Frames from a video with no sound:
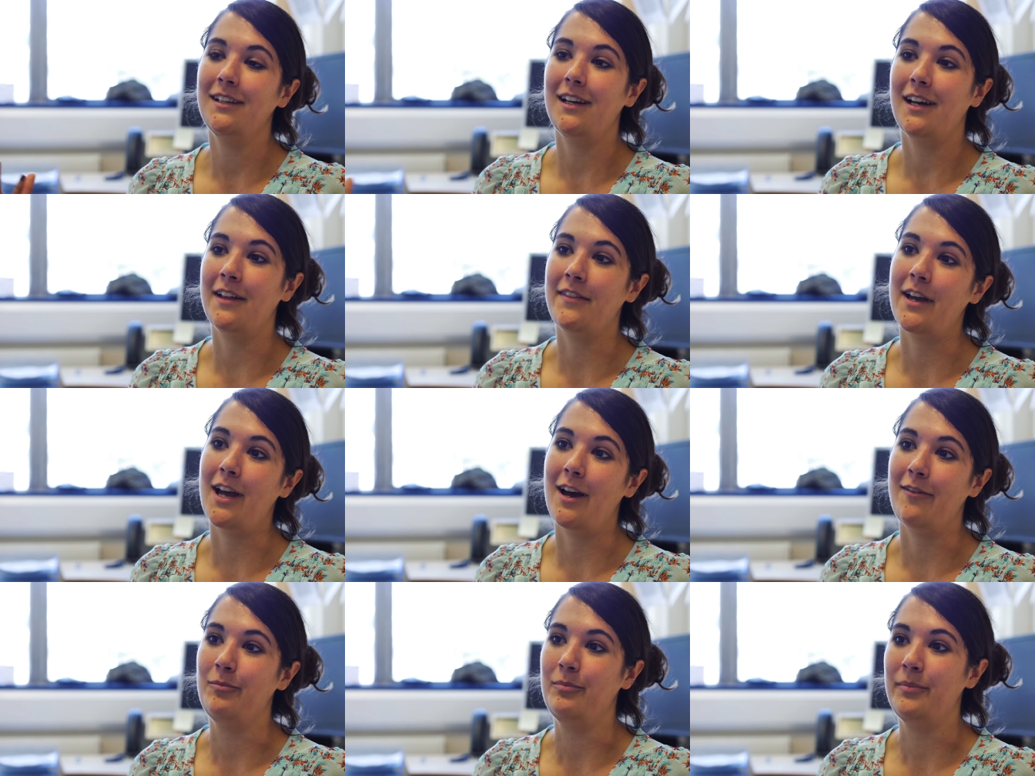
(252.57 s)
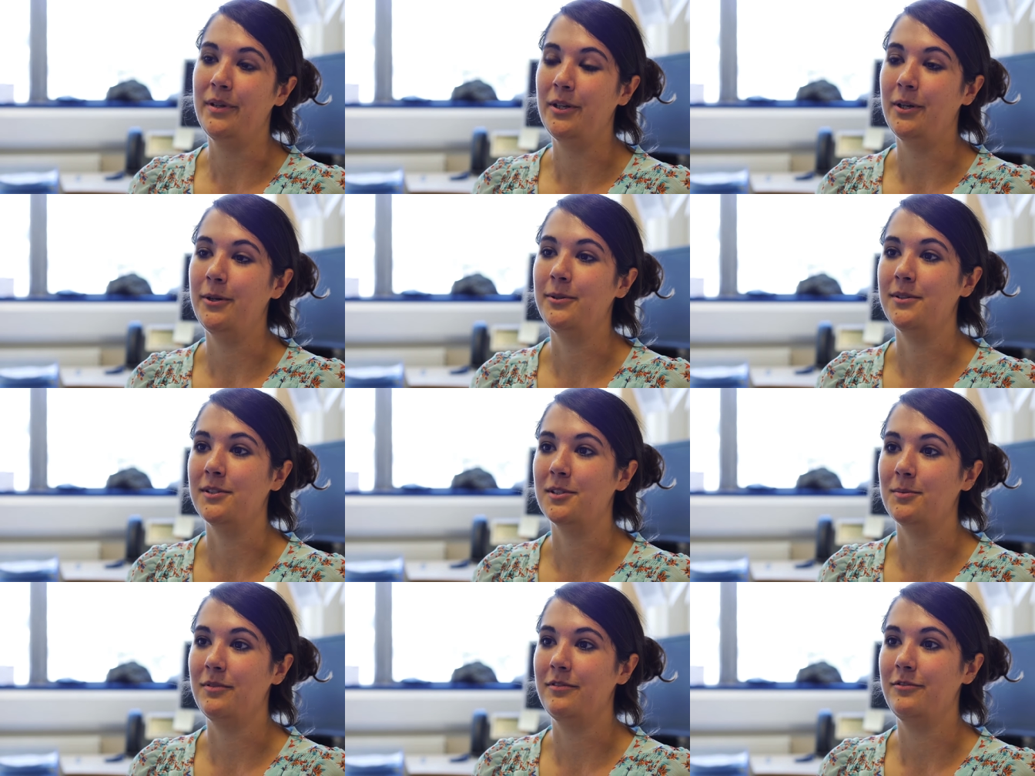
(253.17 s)
and they haven't been
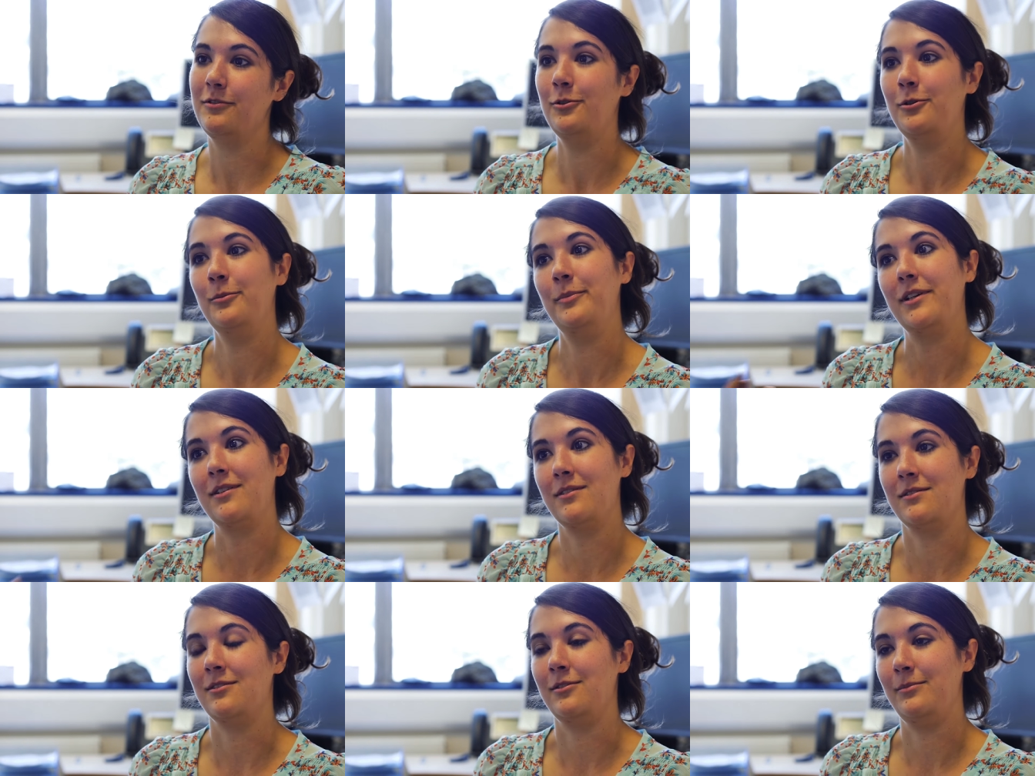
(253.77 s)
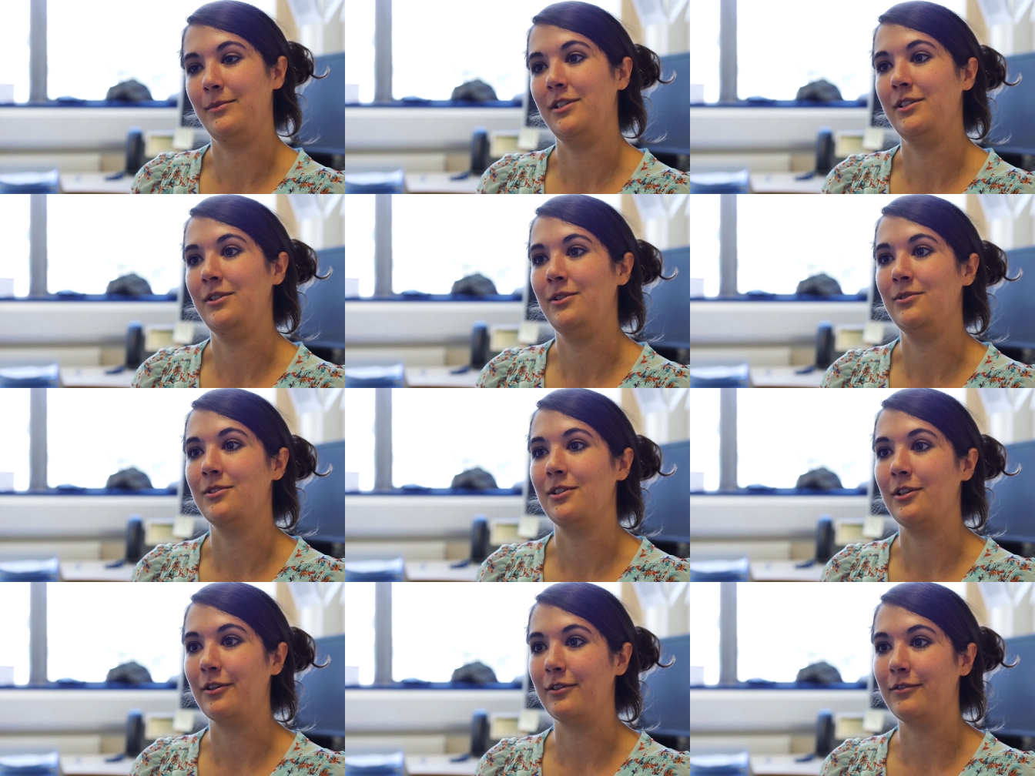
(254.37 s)
noticed before because nobody knew
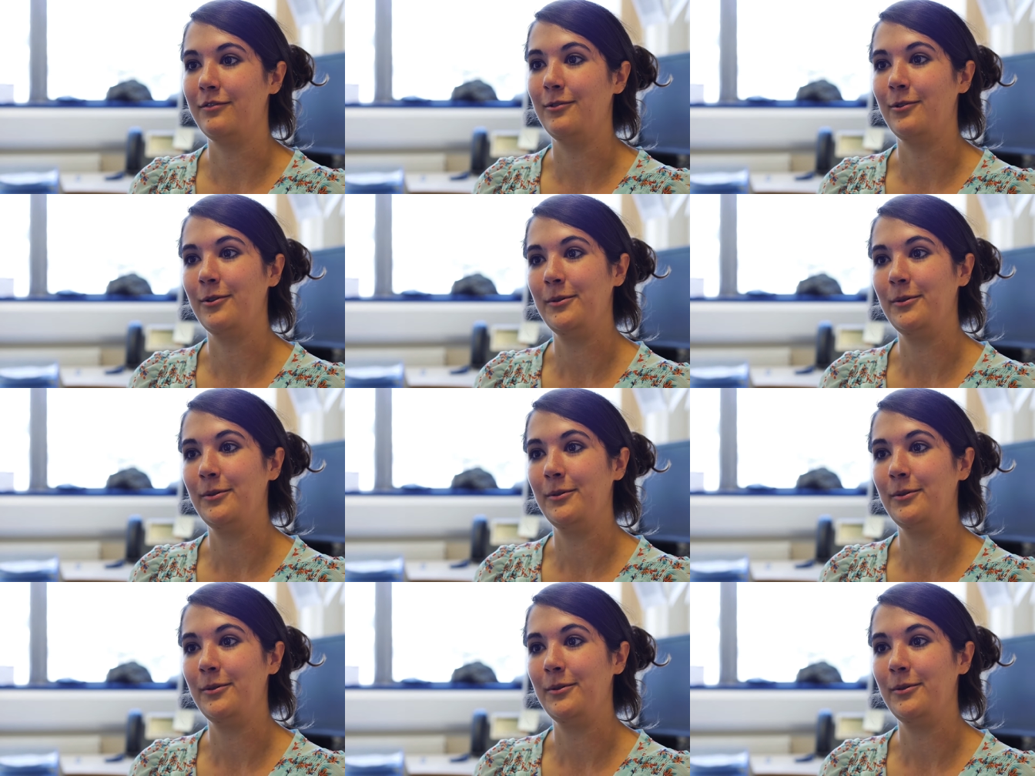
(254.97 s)
to look for